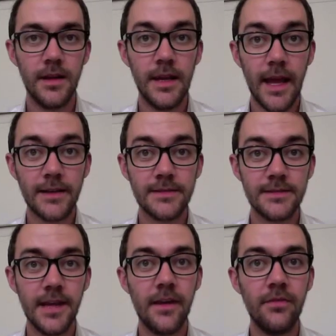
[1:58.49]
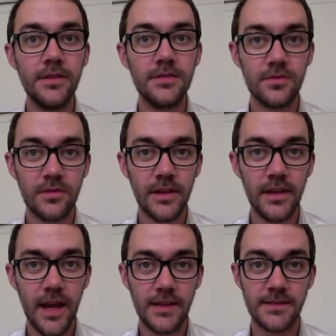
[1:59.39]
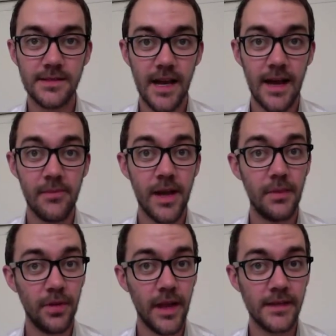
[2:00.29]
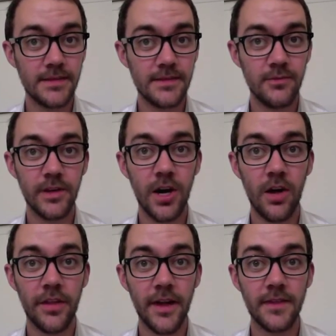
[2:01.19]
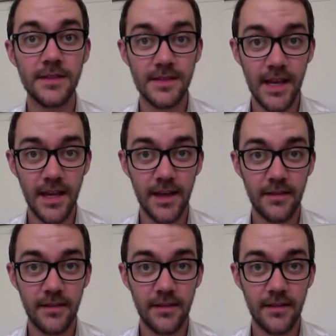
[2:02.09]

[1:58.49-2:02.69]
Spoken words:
Next, every story has a time and a place. We call that the setting.